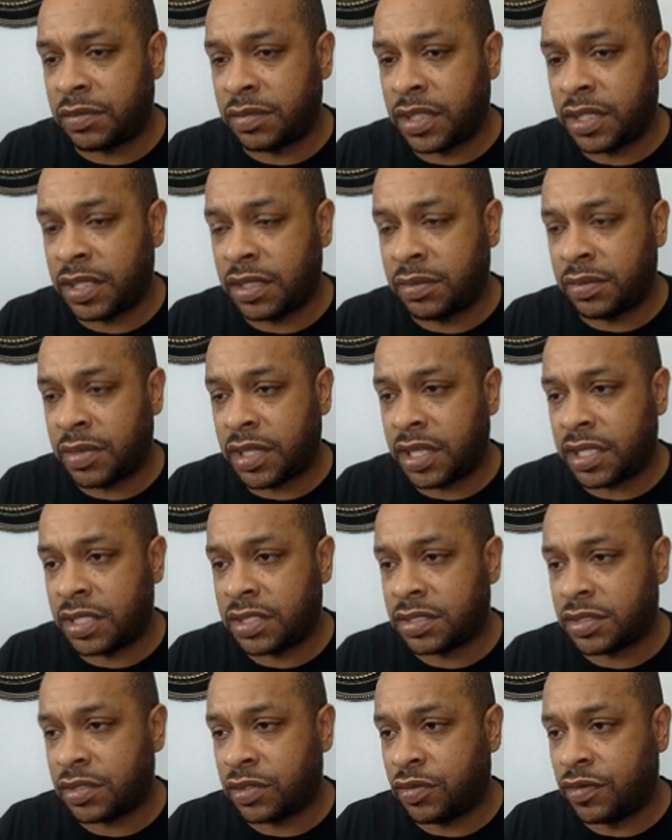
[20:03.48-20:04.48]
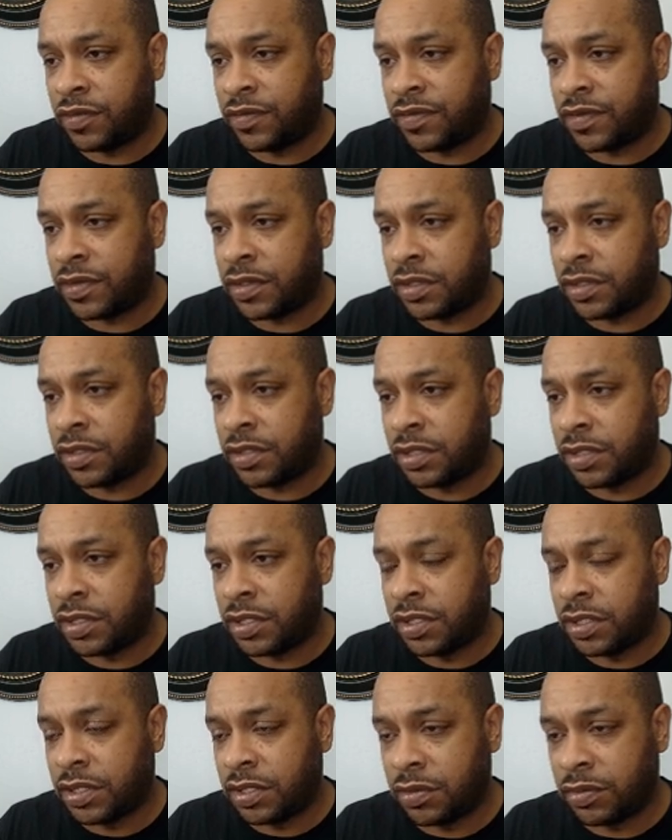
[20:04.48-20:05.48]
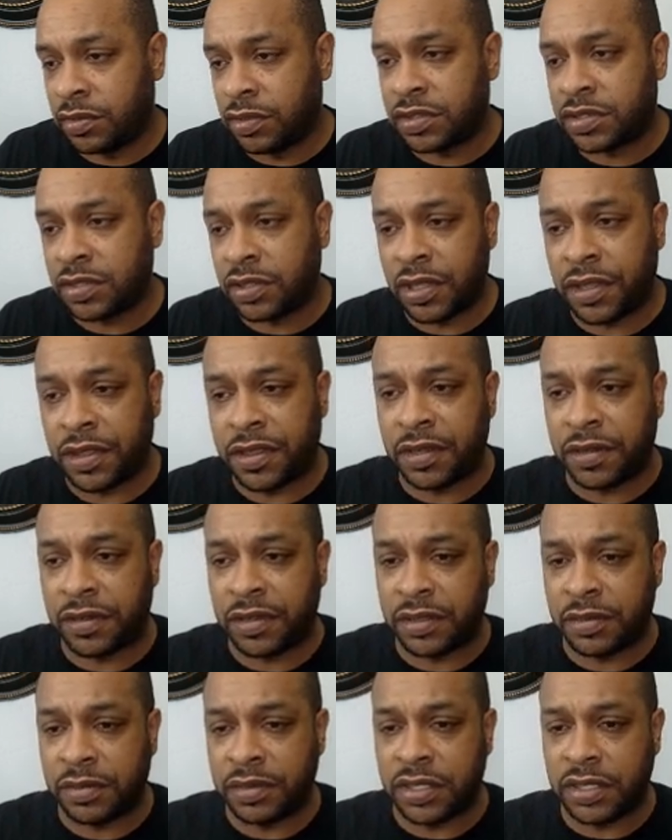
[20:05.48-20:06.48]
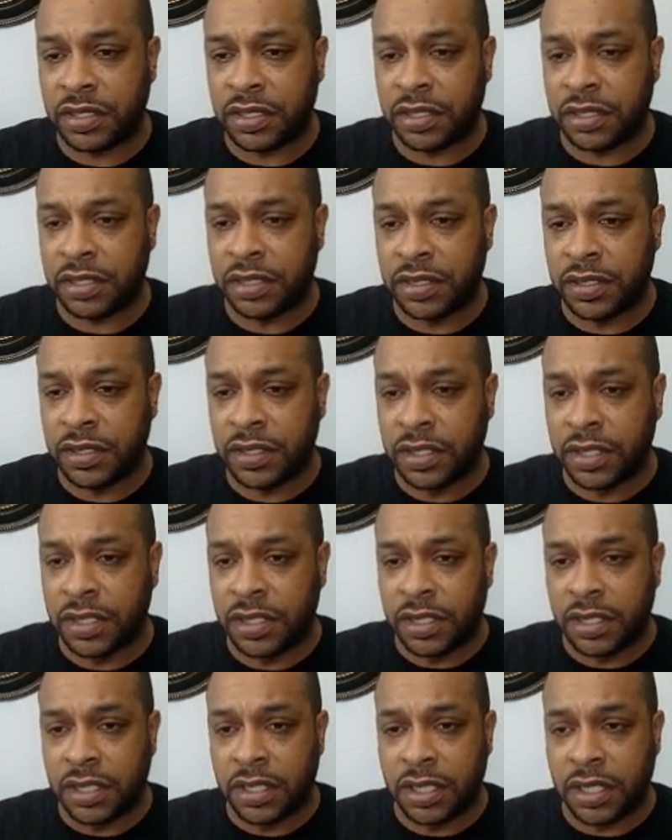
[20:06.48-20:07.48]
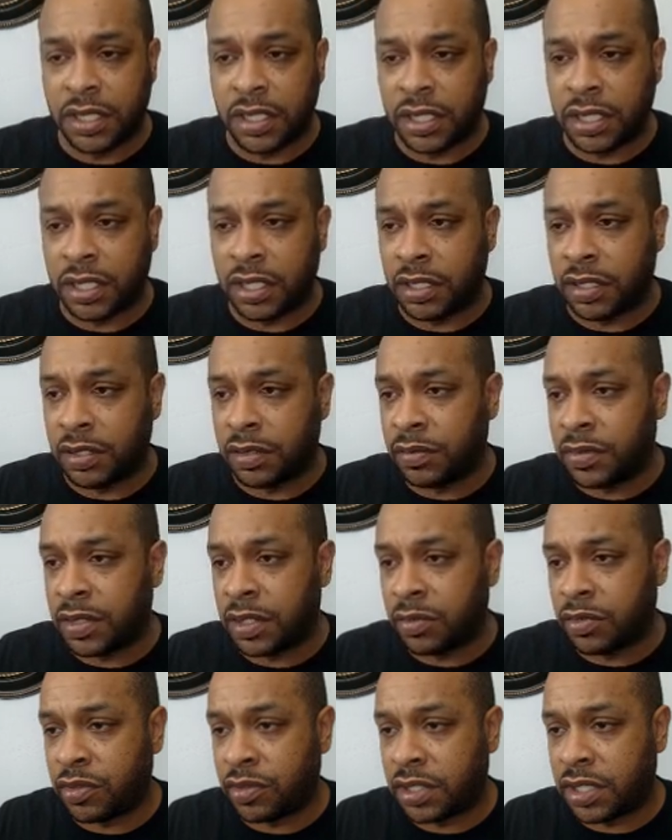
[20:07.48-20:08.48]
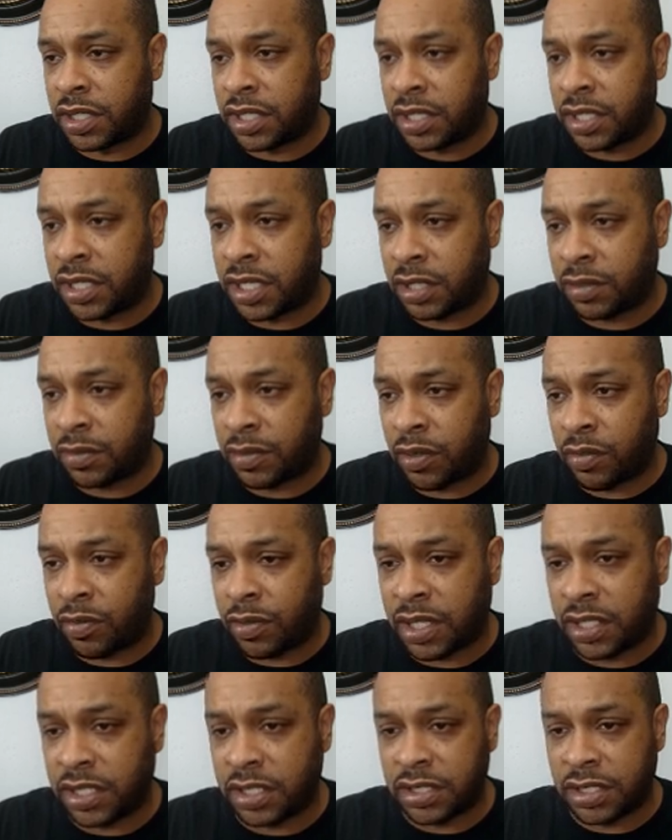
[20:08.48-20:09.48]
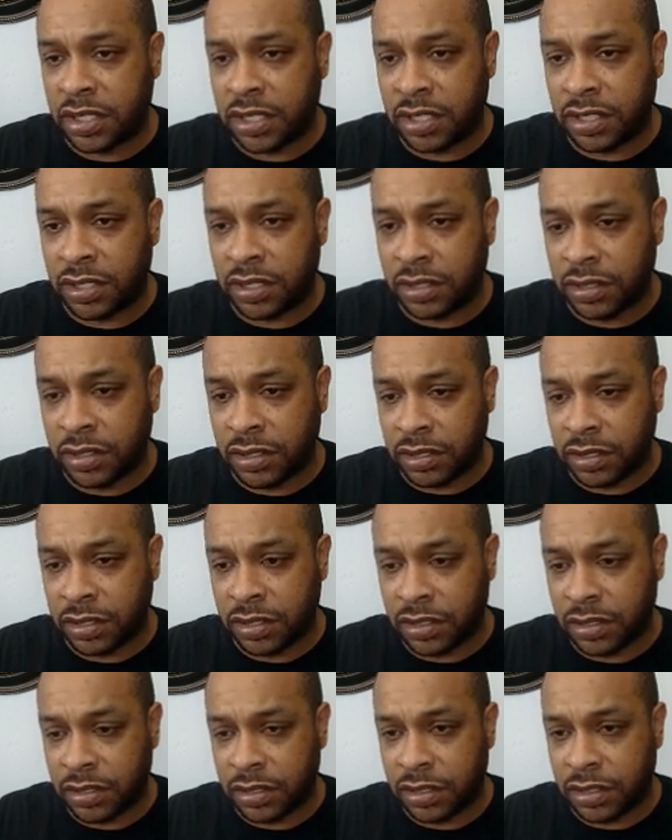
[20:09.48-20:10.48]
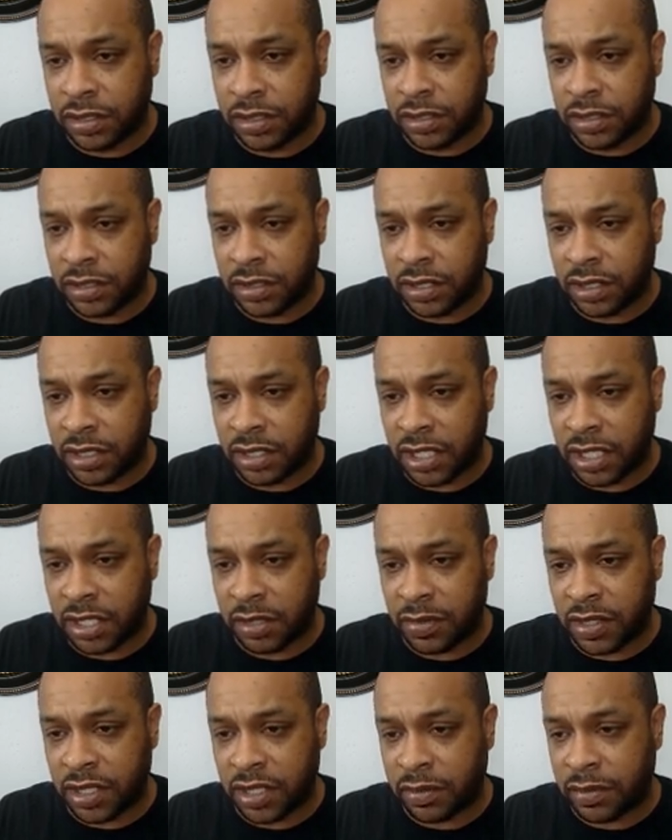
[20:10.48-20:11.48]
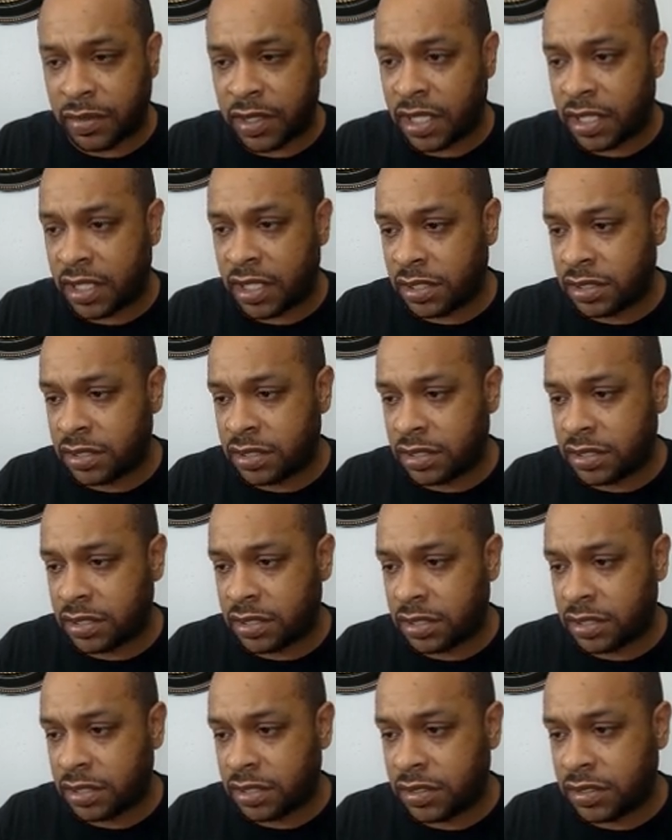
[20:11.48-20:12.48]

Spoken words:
MetaMask over. Well, it's on Ethereum, good. I'm going to connect my wallet here. Connect MetaMask.